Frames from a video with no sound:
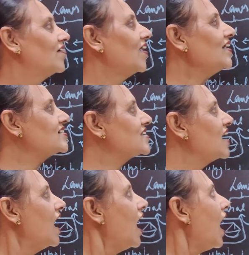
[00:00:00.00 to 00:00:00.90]
Right?
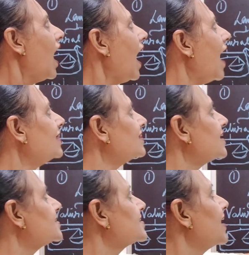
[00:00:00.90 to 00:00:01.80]
And
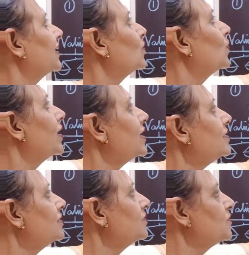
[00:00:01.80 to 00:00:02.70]
there is another
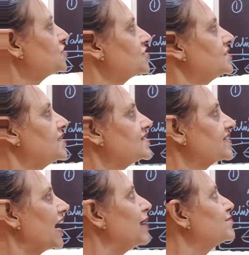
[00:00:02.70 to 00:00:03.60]
word which
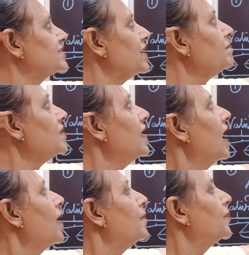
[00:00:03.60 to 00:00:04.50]
describes them,
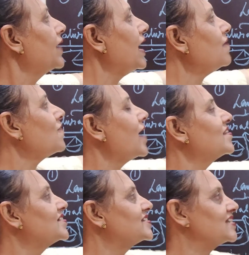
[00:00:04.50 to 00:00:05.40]
brave
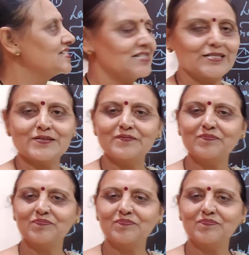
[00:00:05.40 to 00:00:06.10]
and resist.